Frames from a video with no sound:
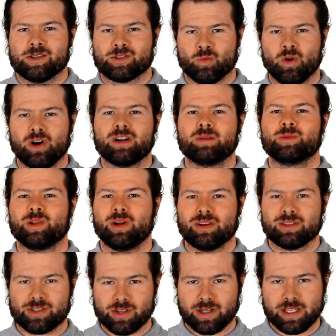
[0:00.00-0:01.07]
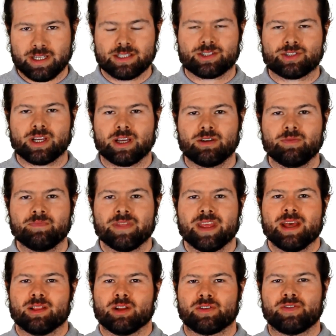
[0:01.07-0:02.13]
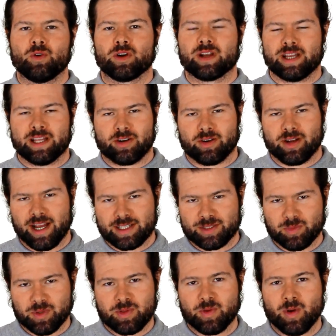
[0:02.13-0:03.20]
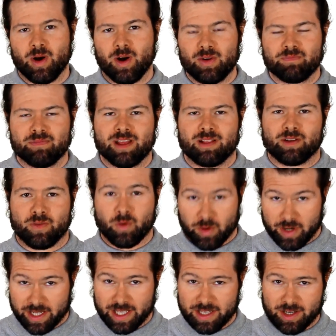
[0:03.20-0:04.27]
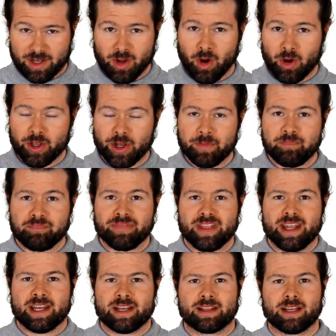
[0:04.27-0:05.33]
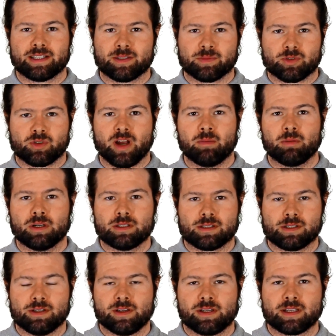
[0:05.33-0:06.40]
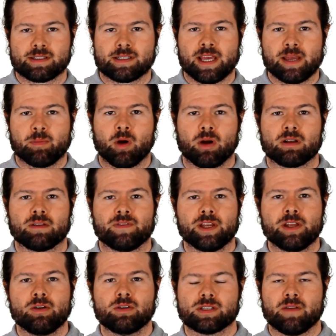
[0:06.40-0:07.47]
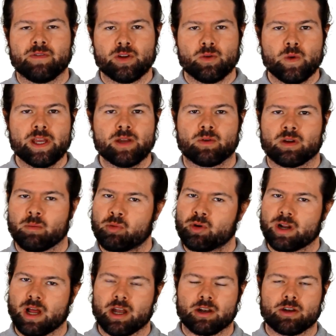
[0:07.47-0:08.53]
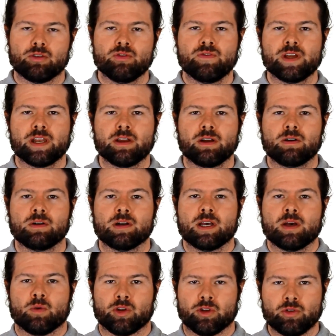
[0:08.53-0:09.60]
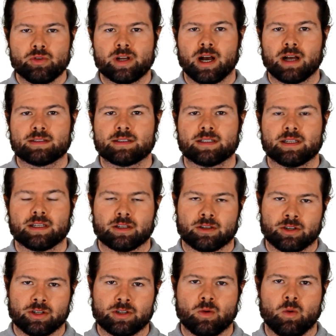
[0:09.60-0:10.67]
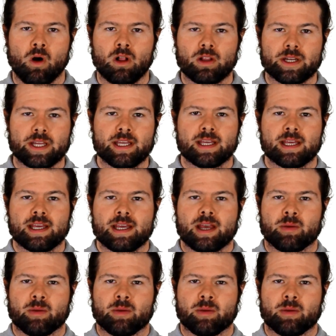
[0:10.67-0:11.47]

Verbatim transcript: So welcome along, journey of this channel. Look forward to interacting with you all. Look forward to getting to know you. Hit that subscribe button so you can take part in the videos every week. We're going to put out a new video with new content and good quality.